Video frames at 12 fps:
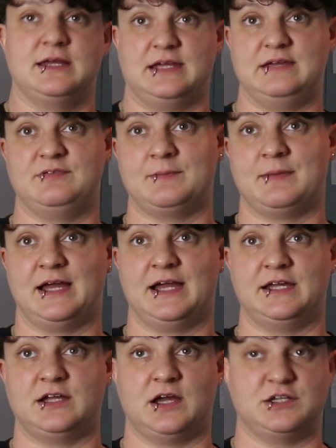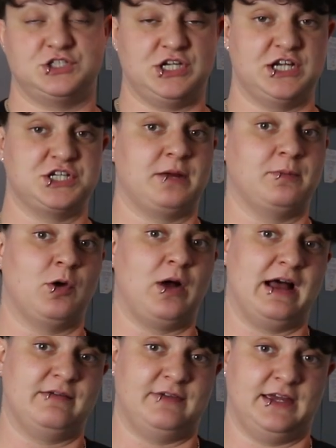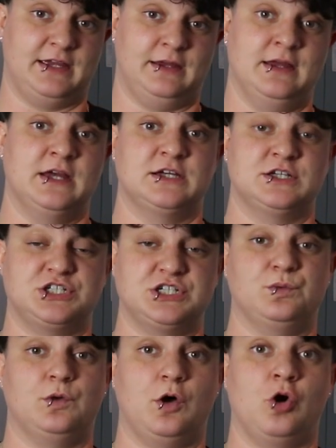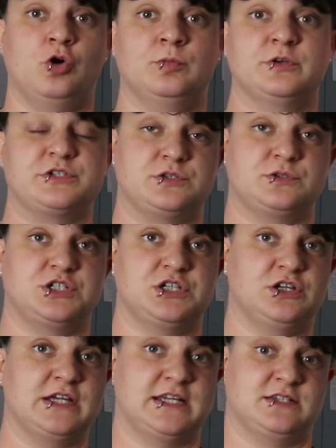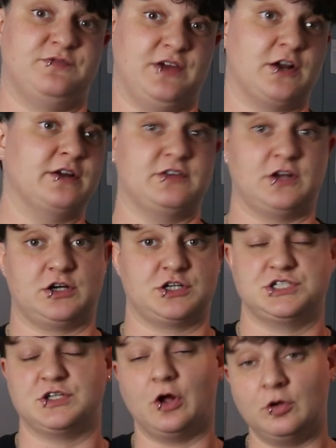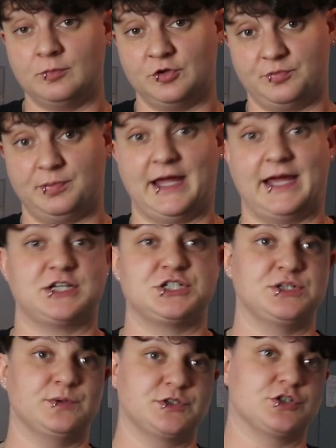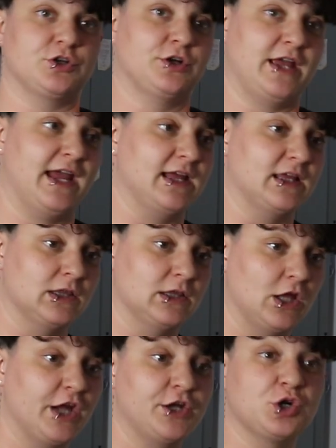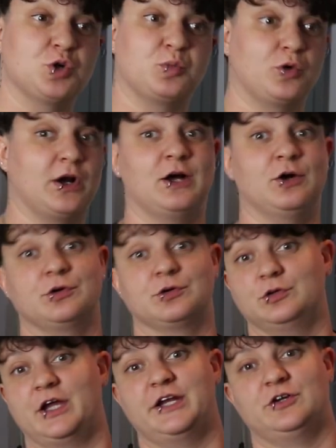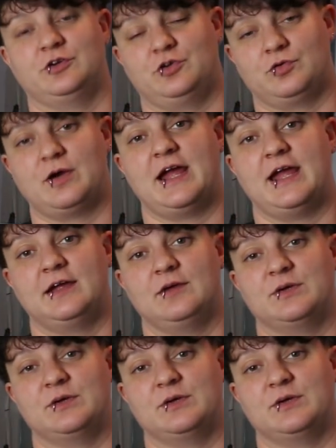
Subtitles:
even my GHI Mojave, she is very dark. She's almost black. She will turn a lighter brown or lighter gray